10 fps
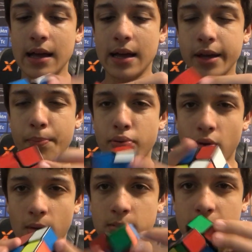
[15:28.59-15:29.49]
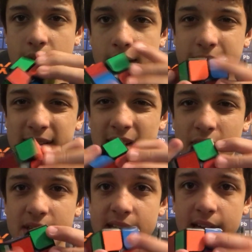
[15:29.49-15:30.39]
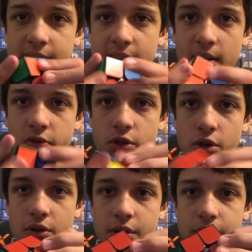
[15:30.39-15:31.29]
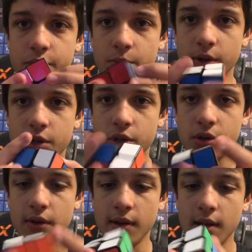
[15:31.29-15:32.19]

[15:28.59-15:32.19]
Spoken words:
I could probably get like 7 seconds average on this, which